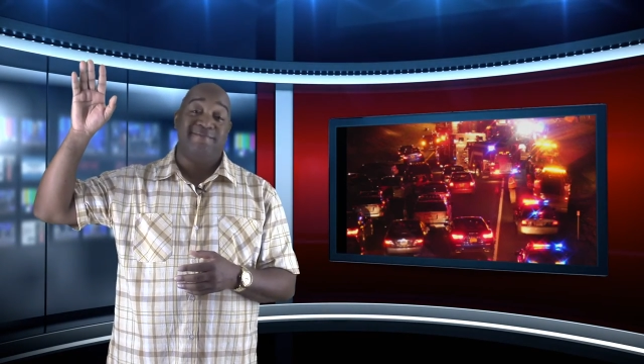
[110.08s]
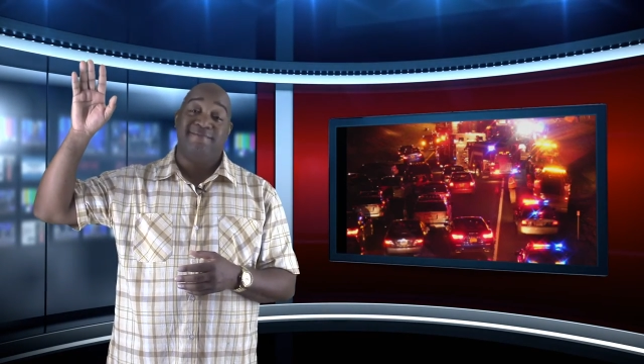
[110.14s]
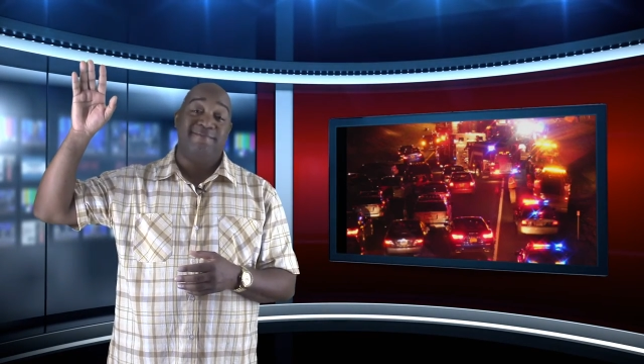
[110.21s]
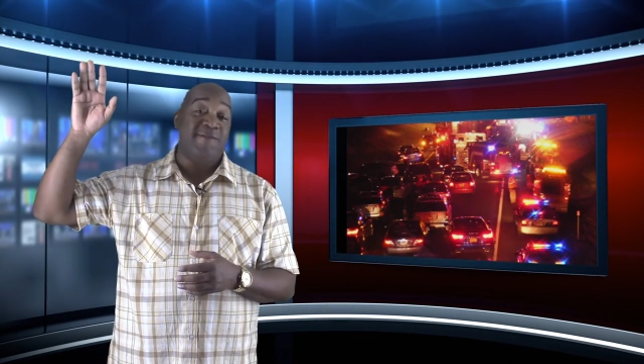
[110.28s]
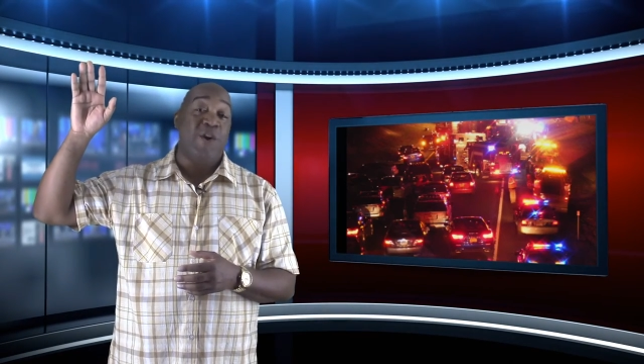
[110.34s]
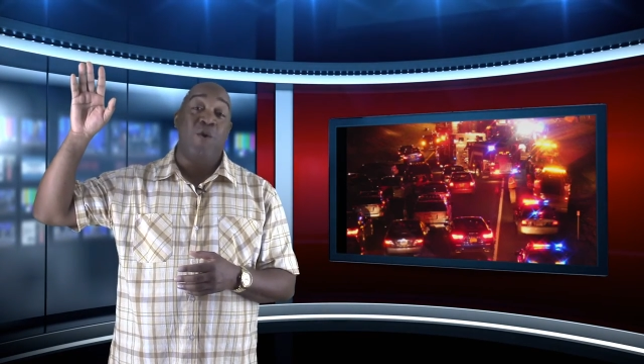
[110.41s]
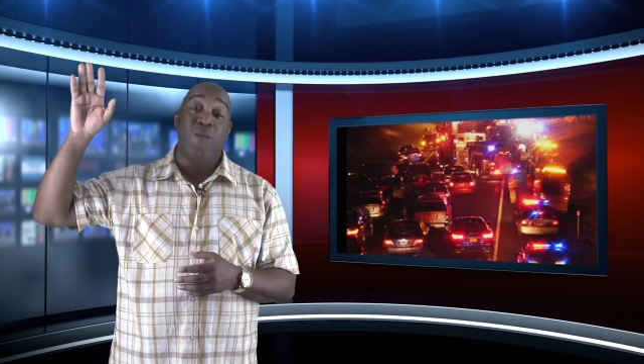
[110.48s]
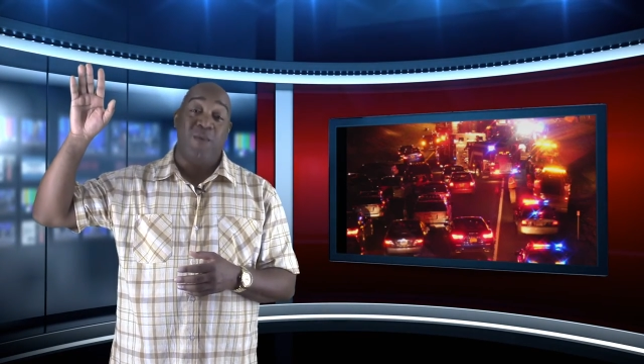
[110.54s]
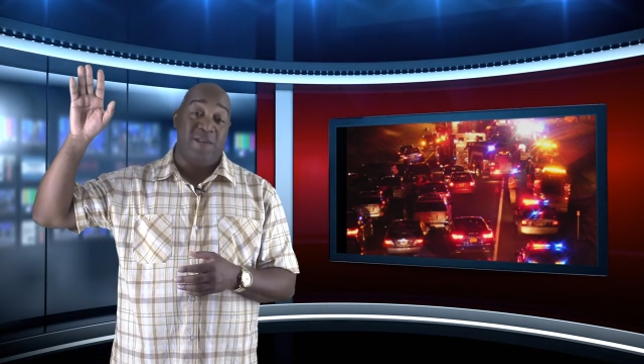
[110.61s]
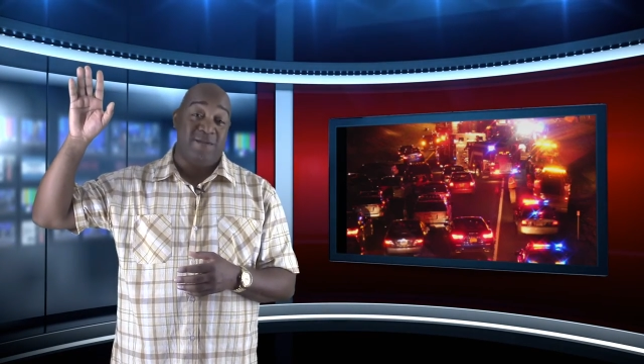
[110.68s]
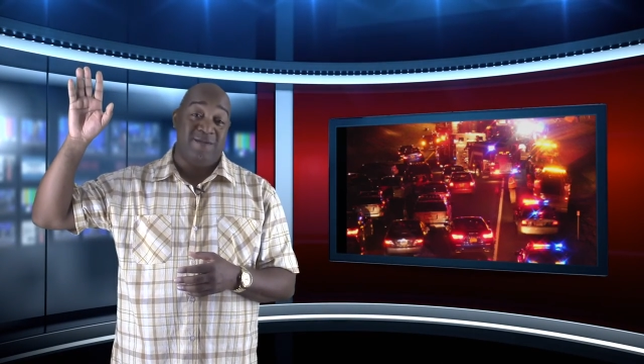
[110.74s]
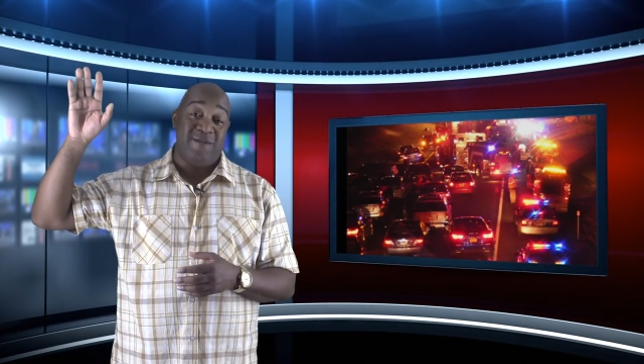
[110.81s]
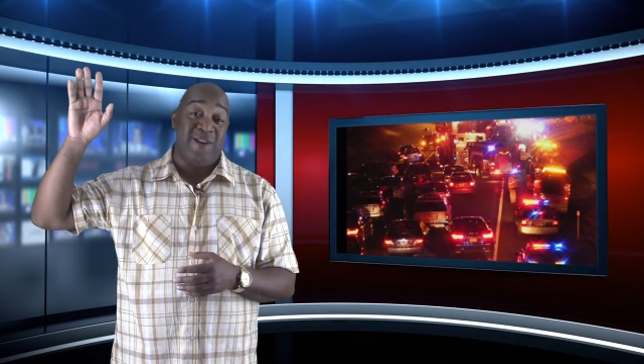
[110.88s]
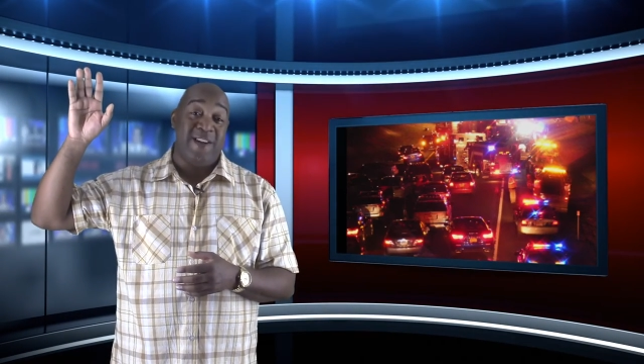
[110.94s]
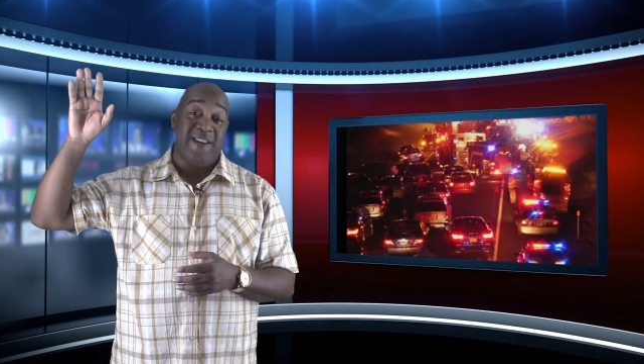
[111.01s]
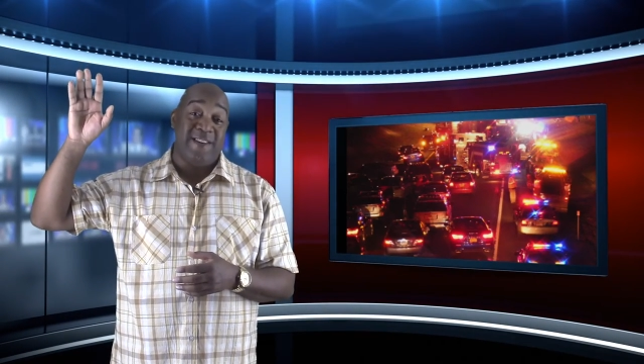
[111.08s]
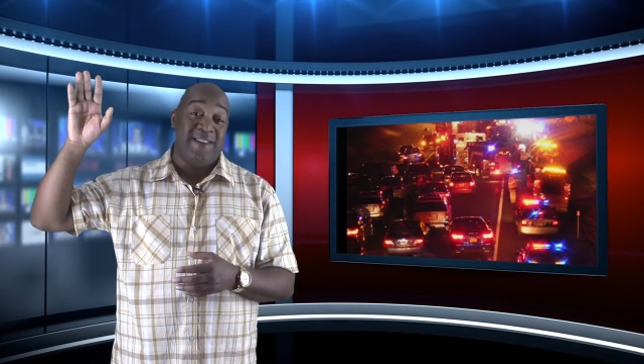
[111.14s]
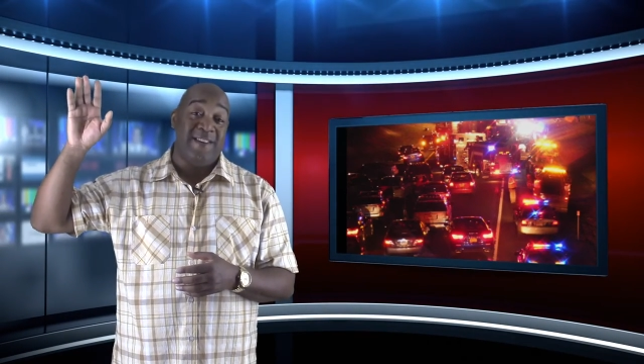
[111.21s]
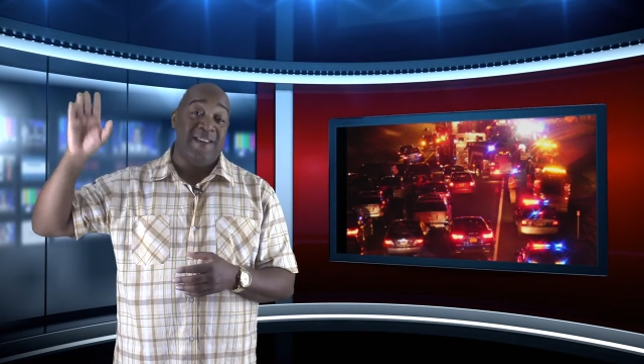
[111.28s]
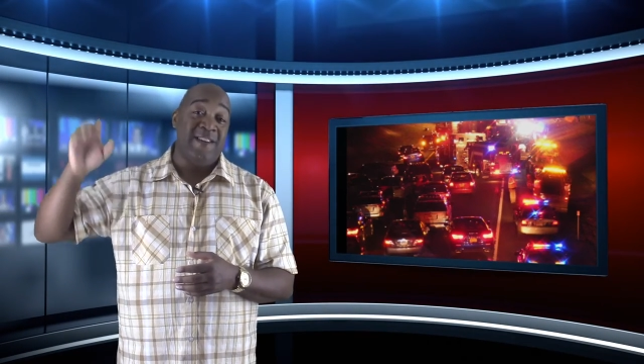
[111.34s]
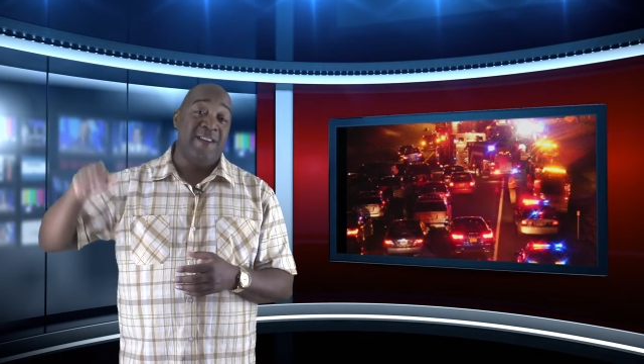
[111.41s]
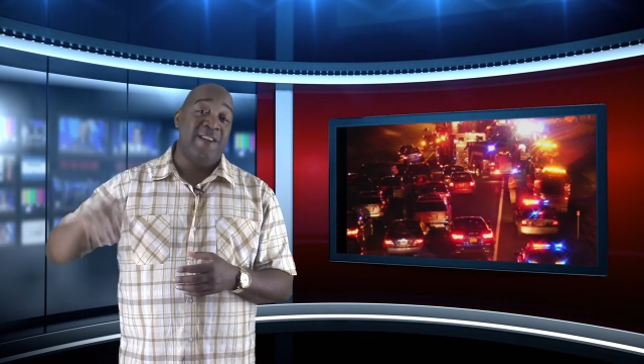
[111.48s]
No one, right?
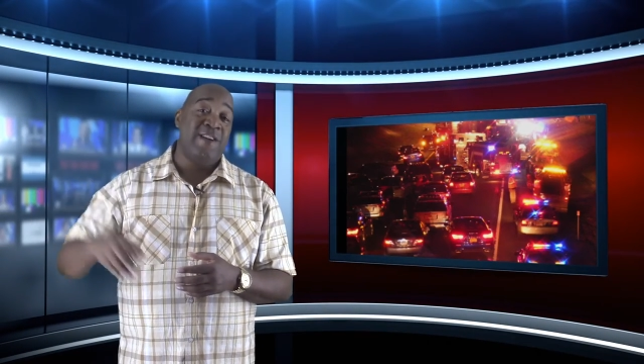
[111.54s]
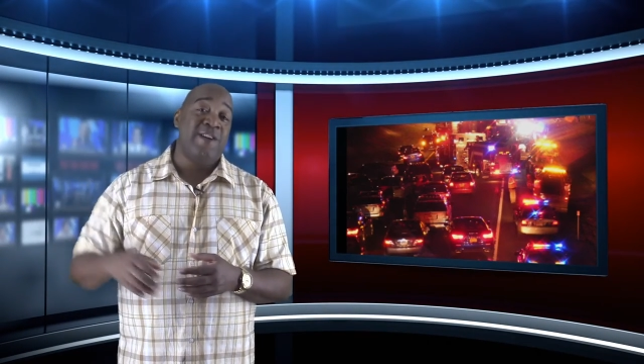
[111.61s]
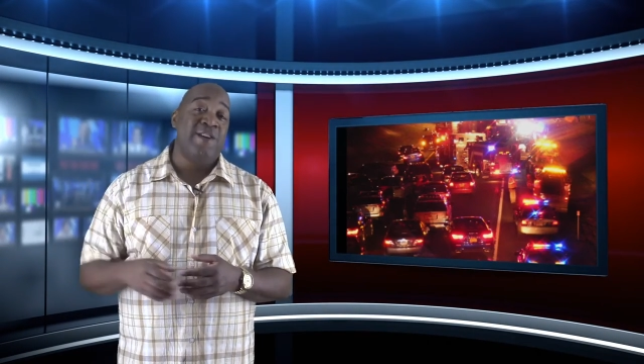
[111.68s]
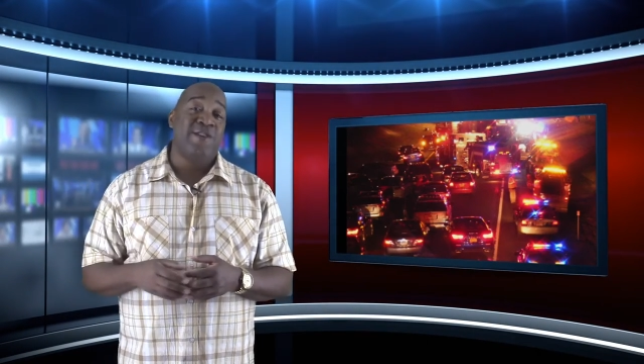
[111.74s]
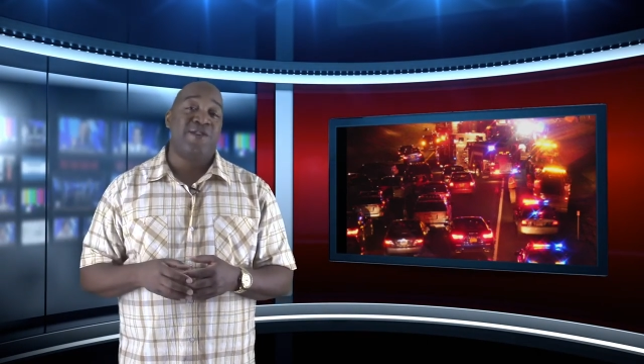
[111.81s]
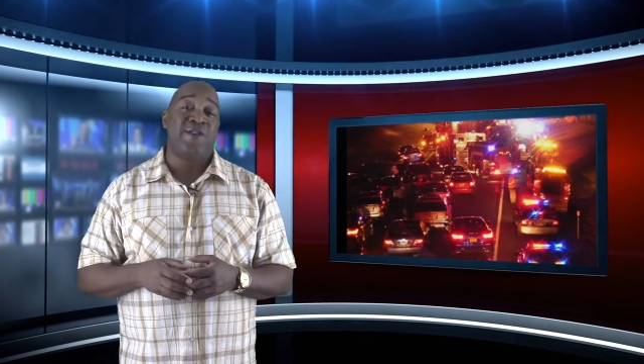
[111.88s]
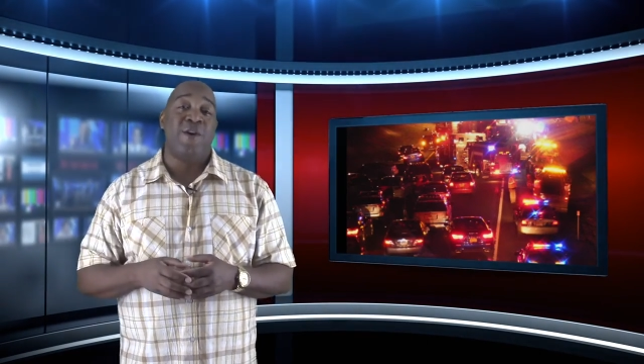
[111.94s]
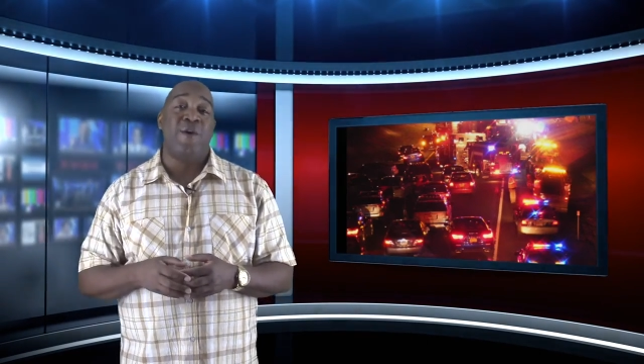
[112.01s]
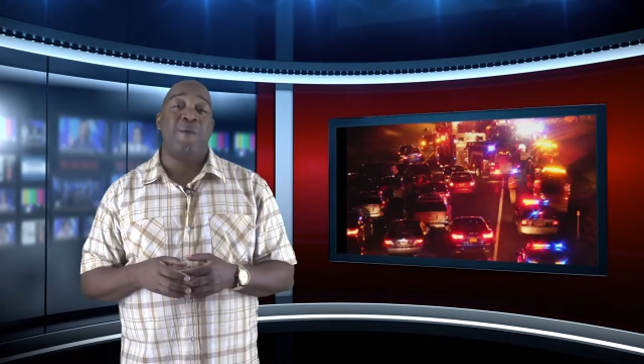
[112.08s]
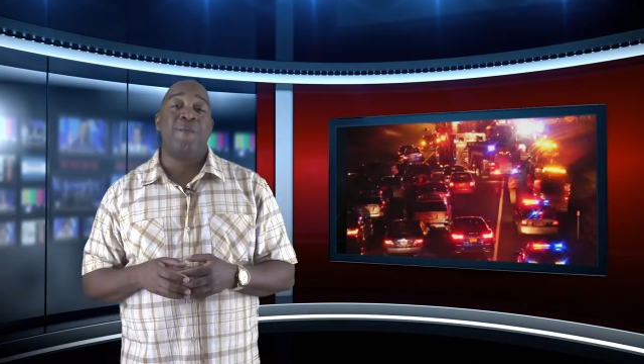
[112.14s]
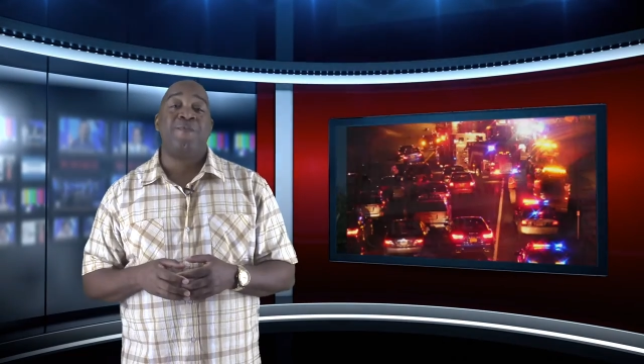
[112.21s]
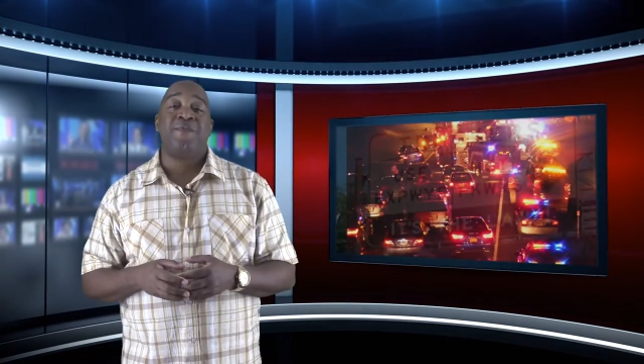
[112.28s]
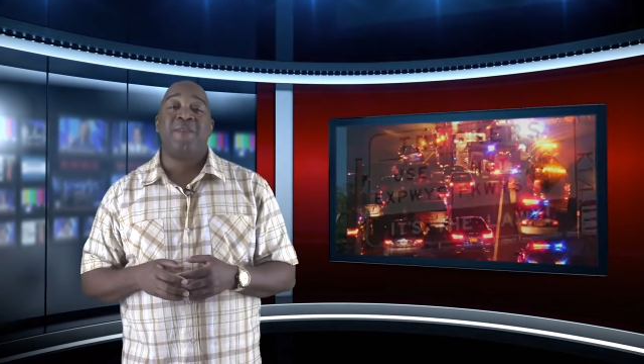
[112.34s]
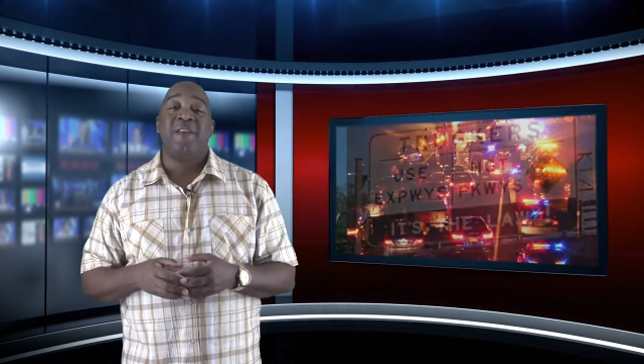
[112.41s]
So,